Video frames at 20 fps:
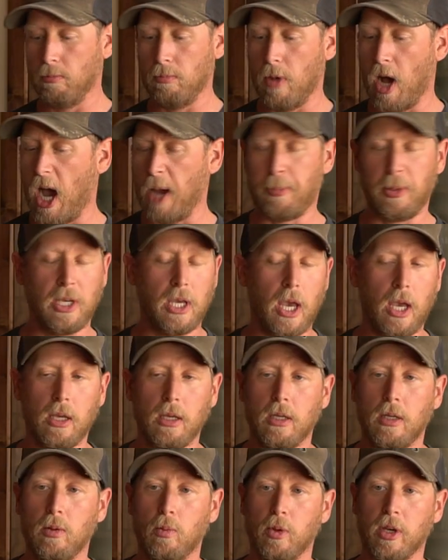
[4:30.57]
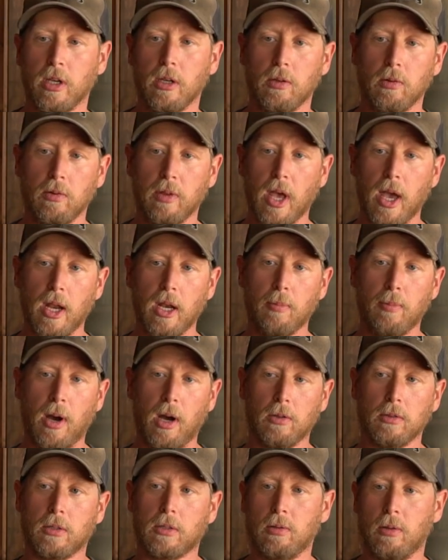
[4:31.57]
IPA, we can do that in
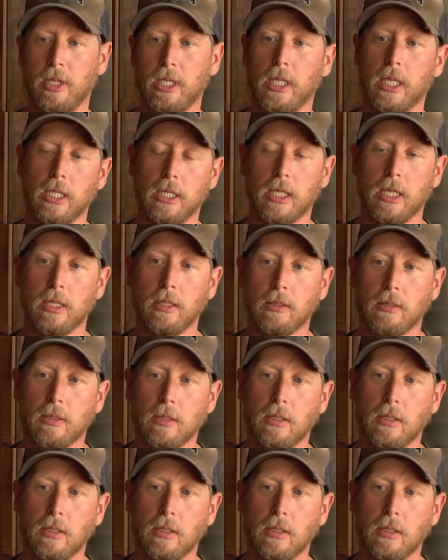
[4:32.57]
about 28 days.